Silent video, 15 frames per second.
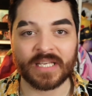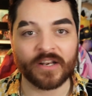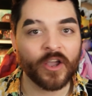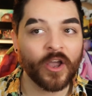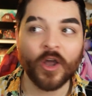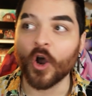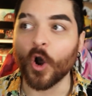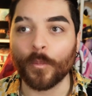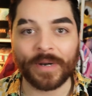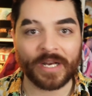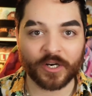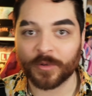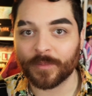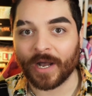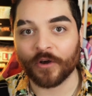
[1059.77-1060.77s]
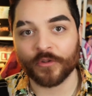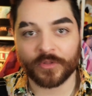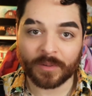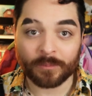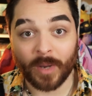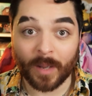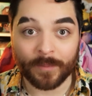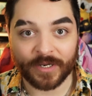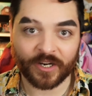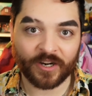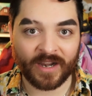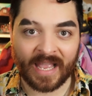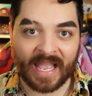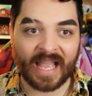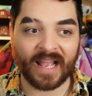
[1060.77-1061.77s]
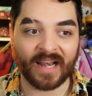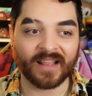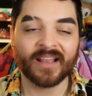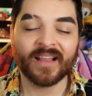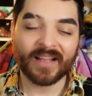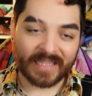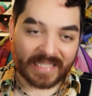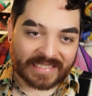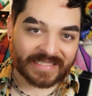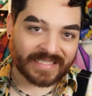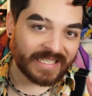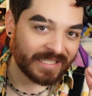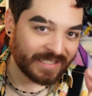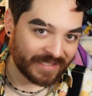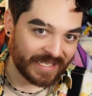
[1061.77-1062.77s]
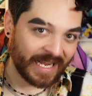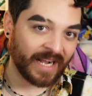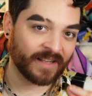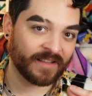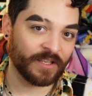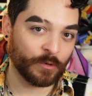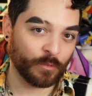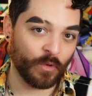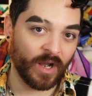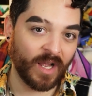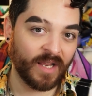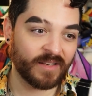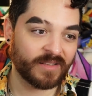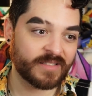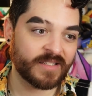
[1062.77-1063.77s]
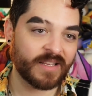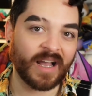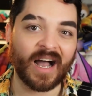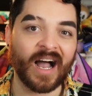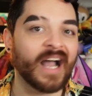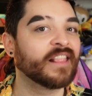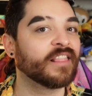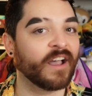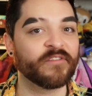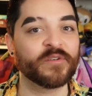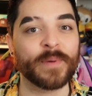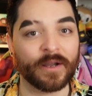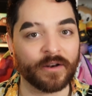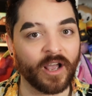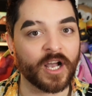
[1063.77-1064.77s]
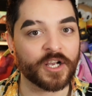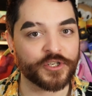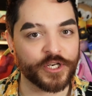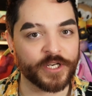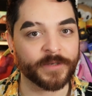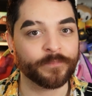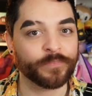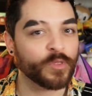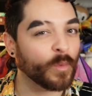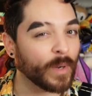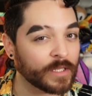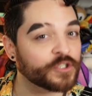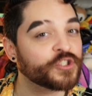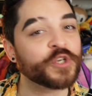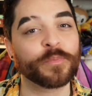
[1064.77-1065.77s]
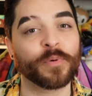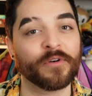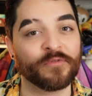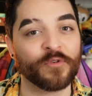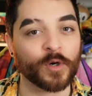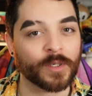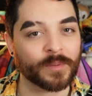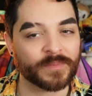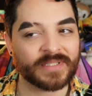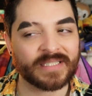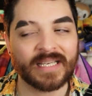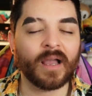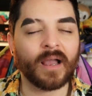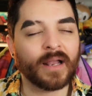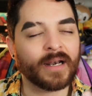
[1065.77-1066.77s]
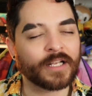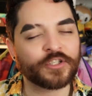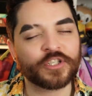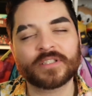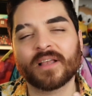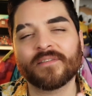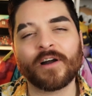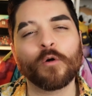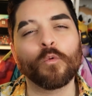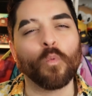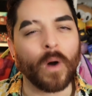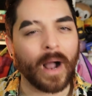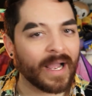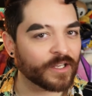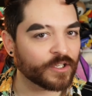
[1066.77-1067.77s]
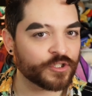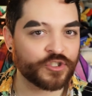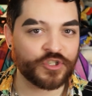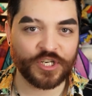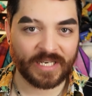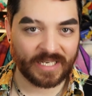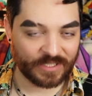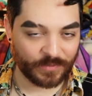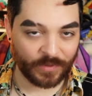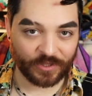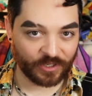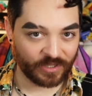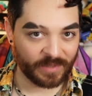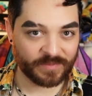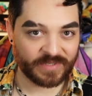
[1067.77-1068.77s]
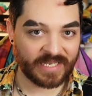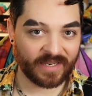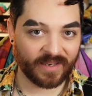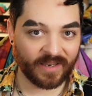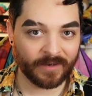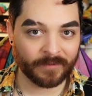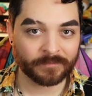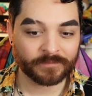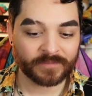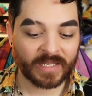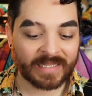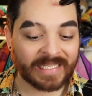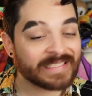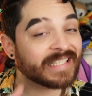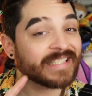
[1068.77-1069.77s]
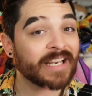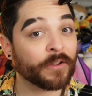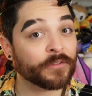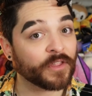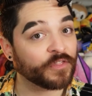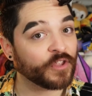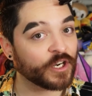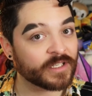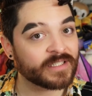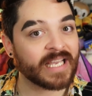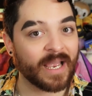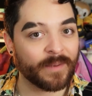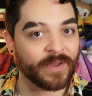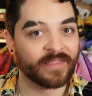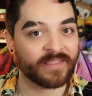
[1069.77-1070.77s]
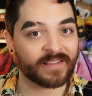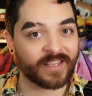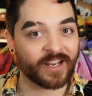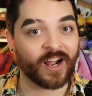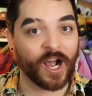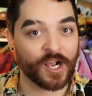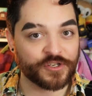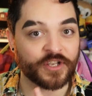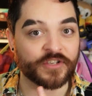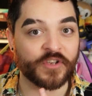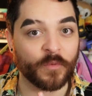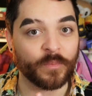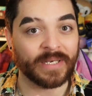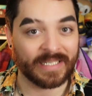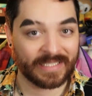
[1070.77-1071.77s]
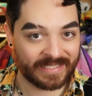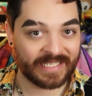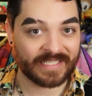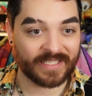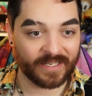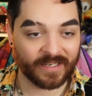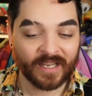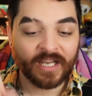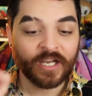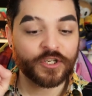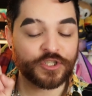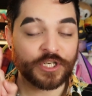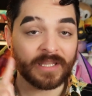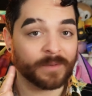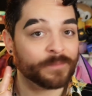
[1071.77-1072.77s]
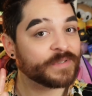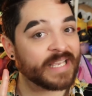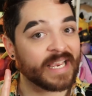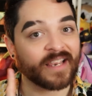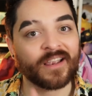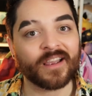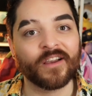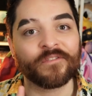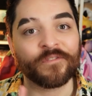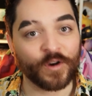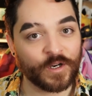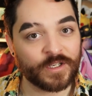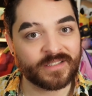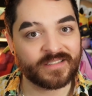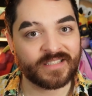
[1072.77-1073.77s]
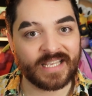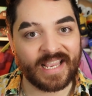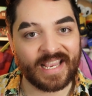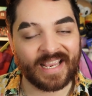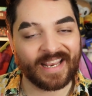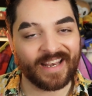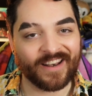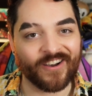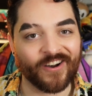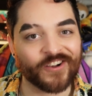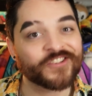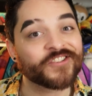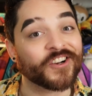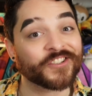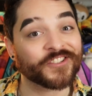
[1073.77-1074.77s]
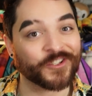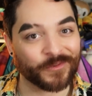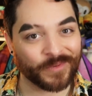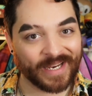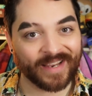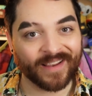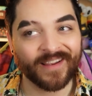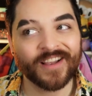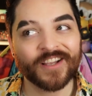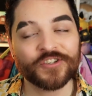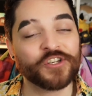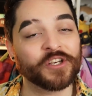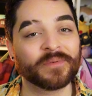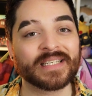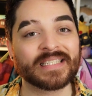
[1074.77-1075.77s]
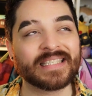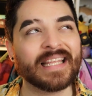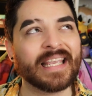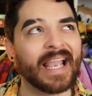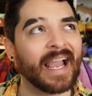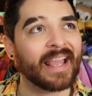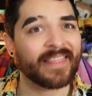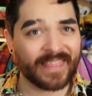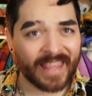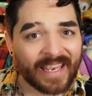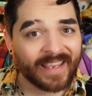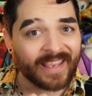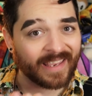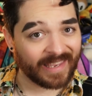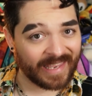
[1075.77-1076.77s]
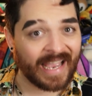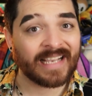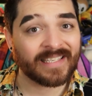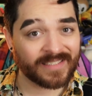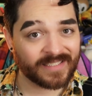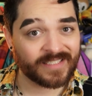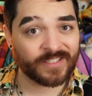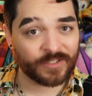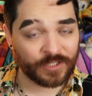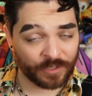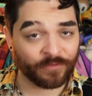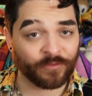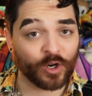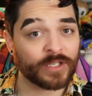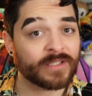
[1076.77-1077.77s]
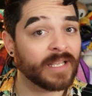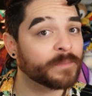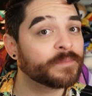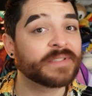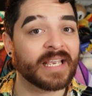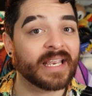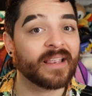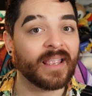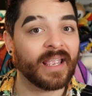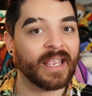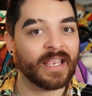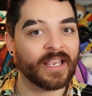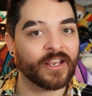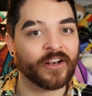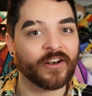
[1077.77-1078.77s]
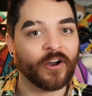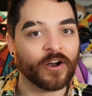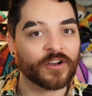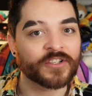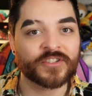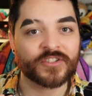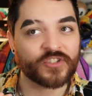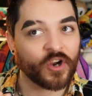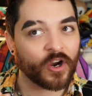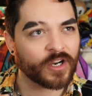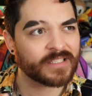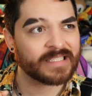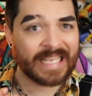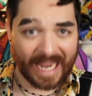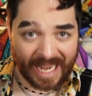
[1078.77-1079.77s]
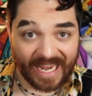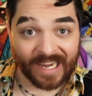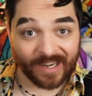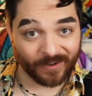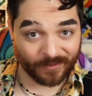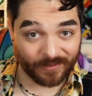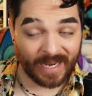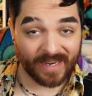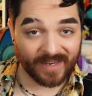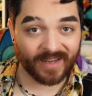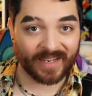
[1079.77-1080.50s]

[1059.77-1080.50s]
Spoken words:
and opening her mouth and bobbing her head. This is exactly what I love about Aja, the way that she performs. And I just love how wild she is with her lip syncing. This is now the 3rd time I think that Aja's opened a season. She lip sync first in All Stars 3. She was the, I think, guest to first lip sync in All Stars 8, right?